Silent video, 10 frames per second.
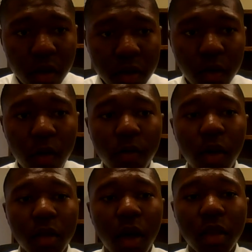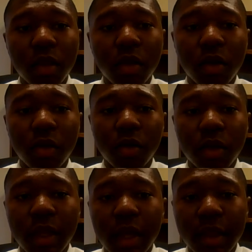So overall, the author
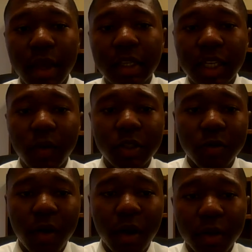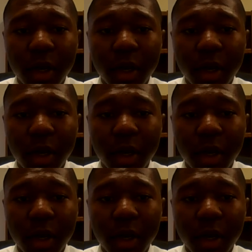concluded that the antiretroviral